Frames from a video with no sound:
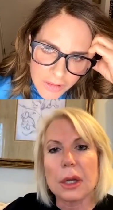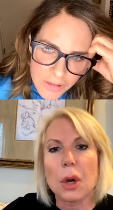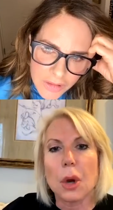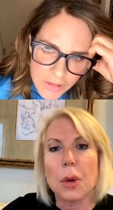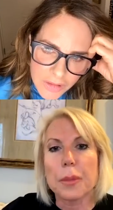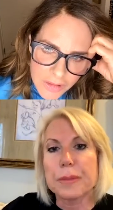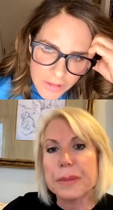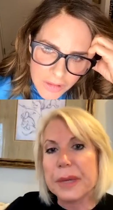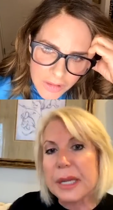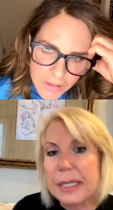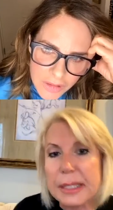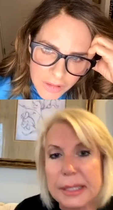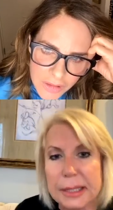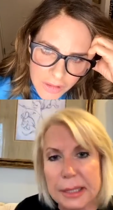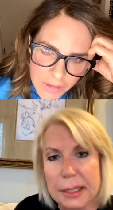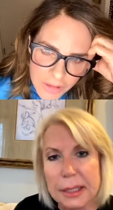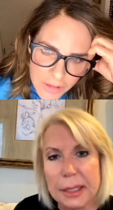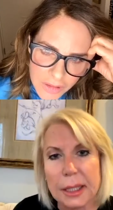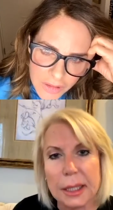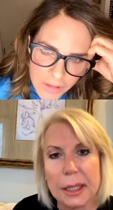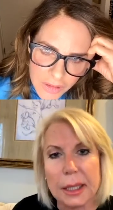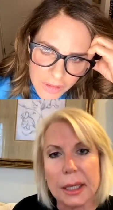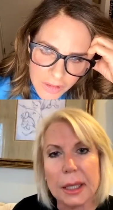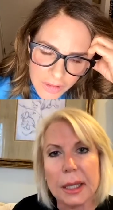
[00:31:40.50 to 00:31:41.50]

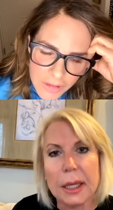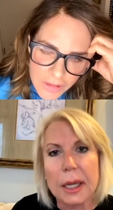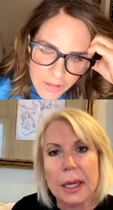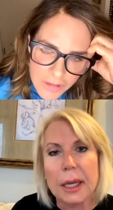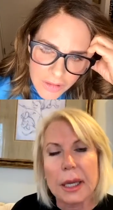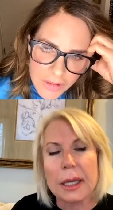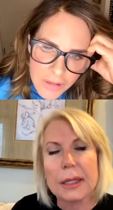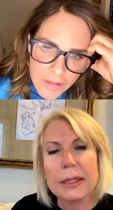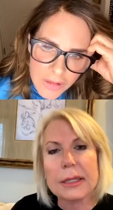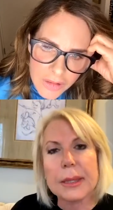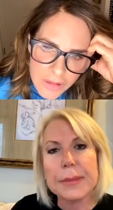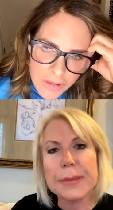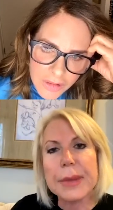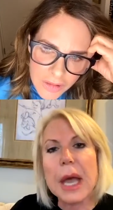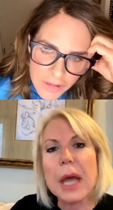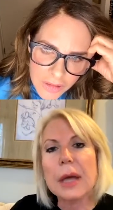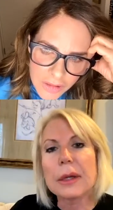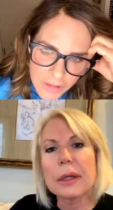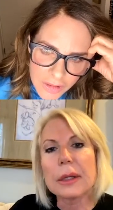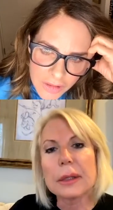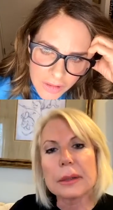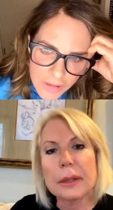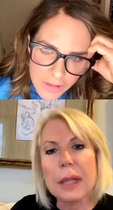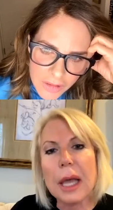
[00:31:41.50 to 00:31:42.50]
Speaker 1: obesity. It's
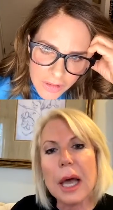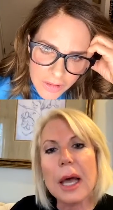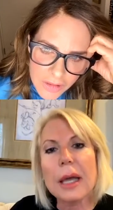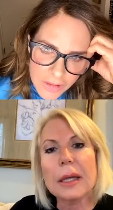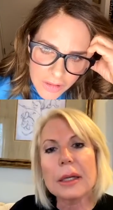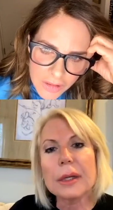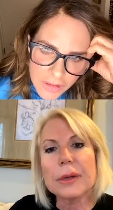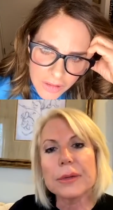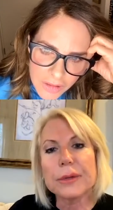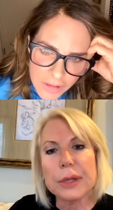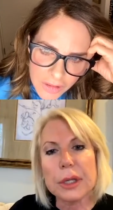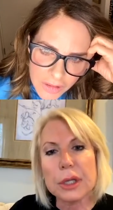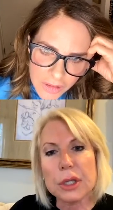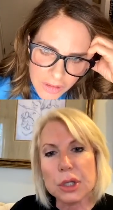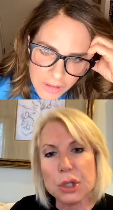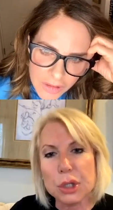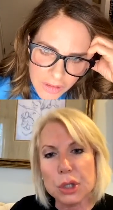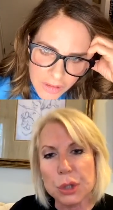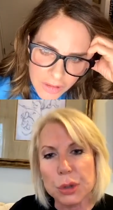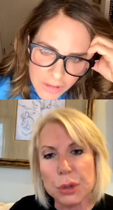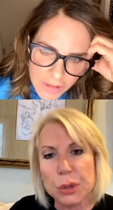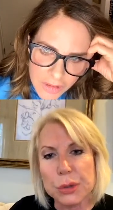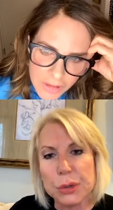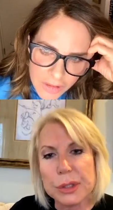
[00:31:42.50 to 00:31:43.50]
about a lot of
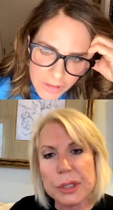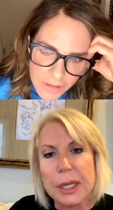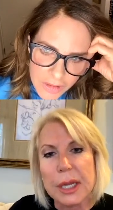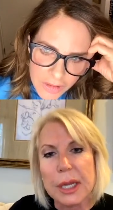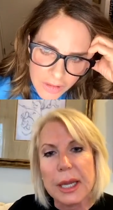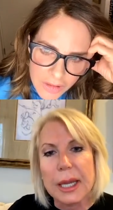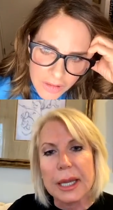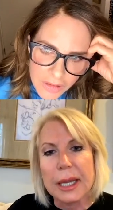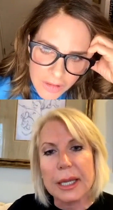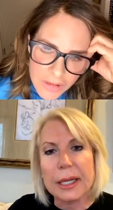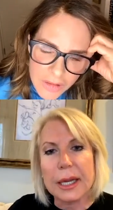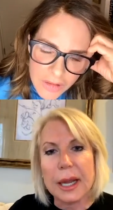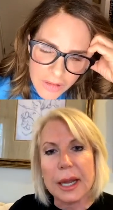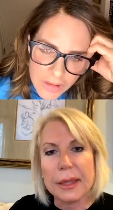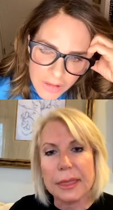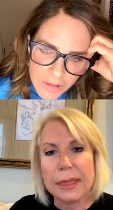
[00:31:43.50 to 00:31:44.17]
issues. And I